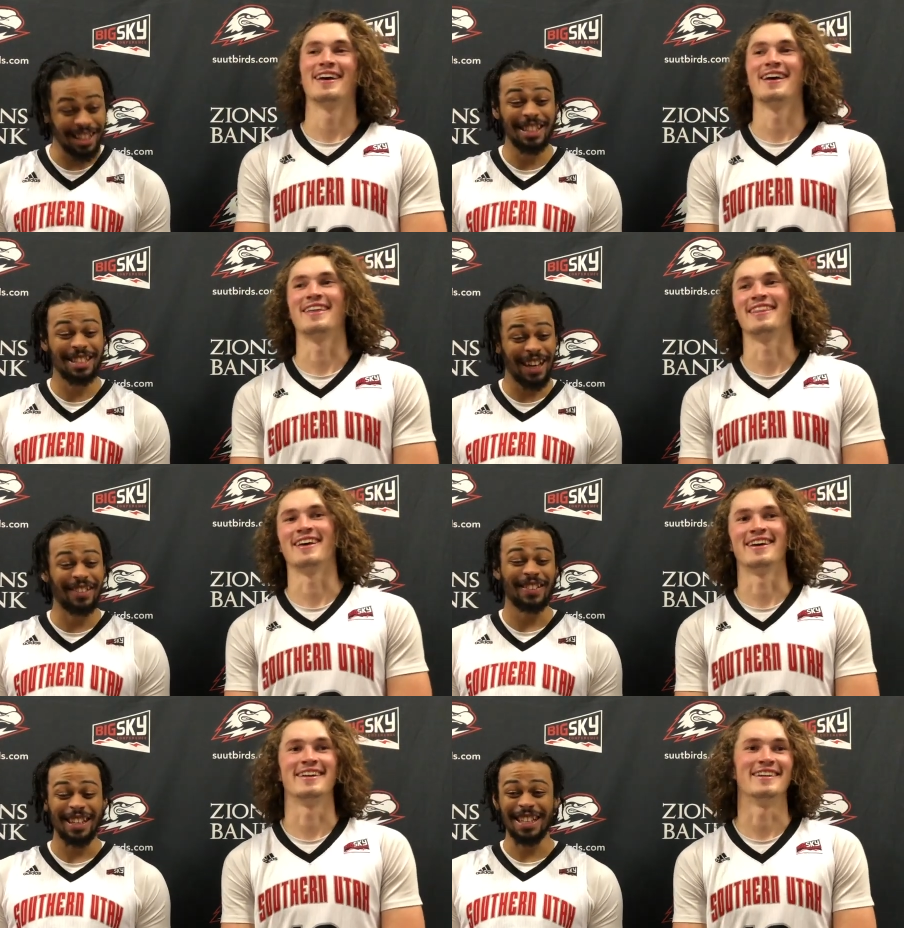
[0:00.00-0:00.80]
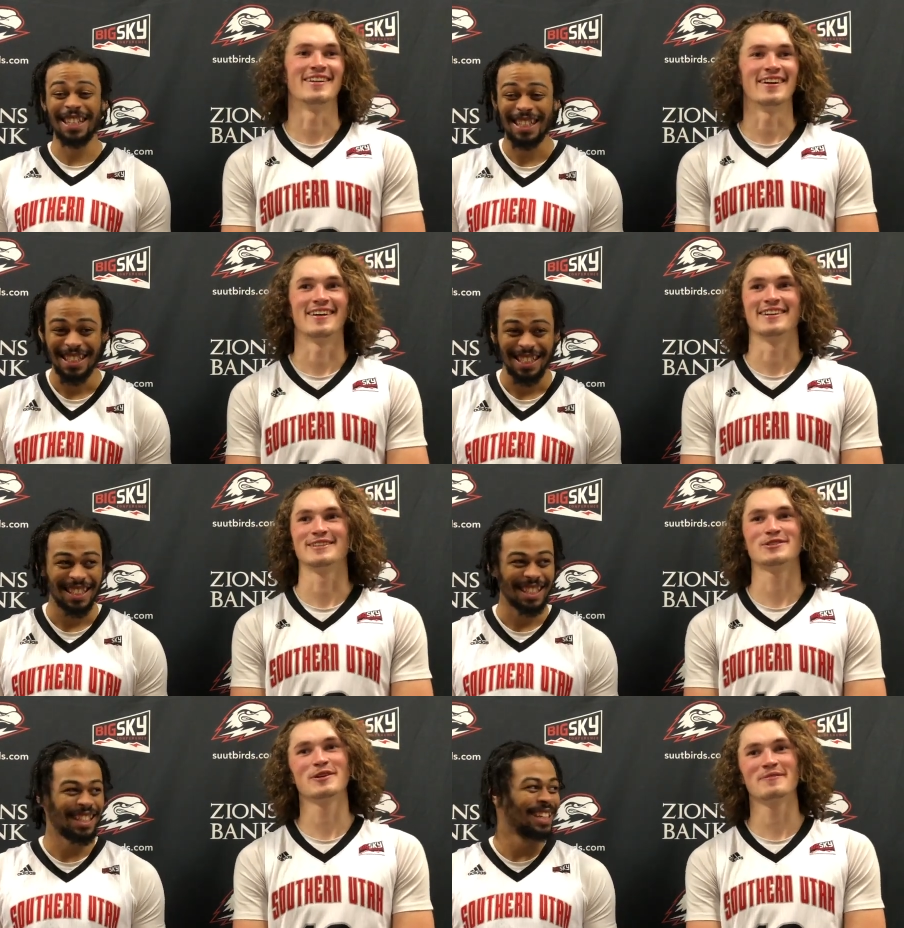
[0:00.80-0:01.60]
Speaker 1: And then he
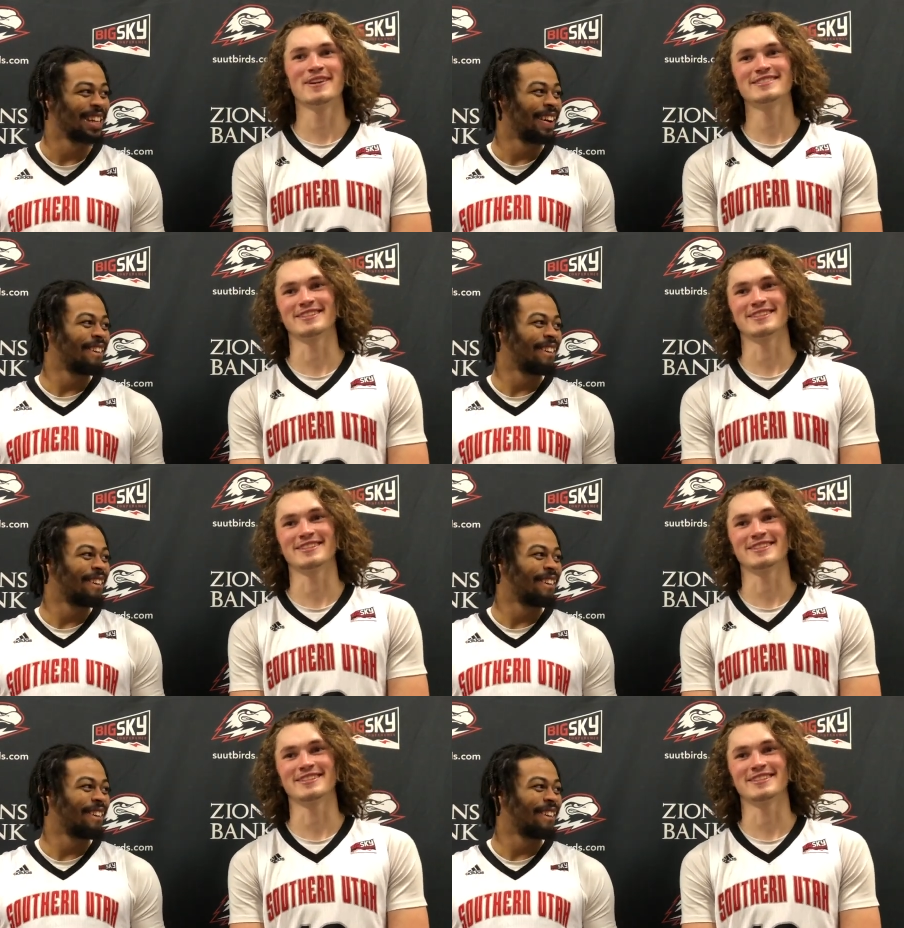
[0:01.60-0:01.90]
tripped me, as I